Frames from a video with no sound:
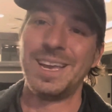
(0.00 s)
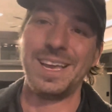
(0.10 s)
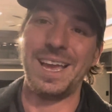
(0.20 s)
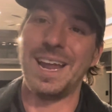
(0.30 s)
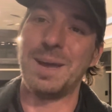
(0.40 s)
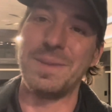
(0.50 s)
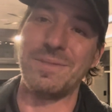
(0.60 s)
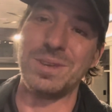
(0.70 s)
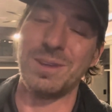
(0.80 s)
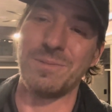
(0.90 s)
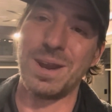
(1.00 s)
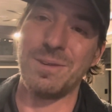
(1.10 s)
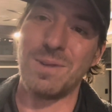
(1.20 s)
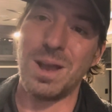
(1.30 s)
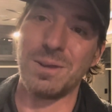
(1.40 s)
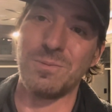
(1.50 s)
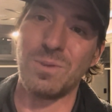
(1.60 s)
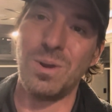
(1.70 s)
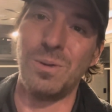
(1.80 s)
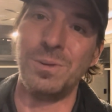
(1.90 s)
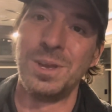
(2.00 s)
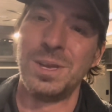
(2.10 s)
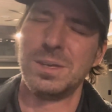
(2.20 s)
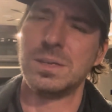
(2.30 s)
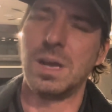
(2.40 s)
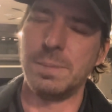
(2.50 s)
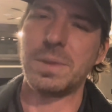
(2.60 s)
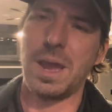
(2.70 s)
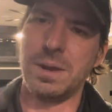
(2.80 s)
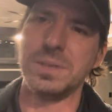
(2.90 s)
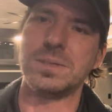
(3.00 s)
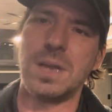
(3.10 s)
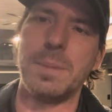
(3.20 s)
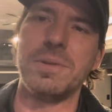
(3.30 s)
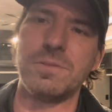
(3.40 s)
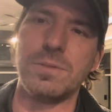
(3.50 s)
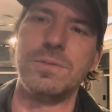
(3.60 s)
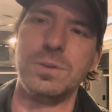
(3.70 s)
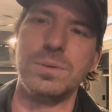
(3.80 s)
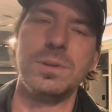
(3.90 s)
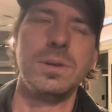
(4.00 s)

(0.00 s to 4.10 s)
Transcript: and I'm everything ready to rock and roll. I'm counting stopping for food.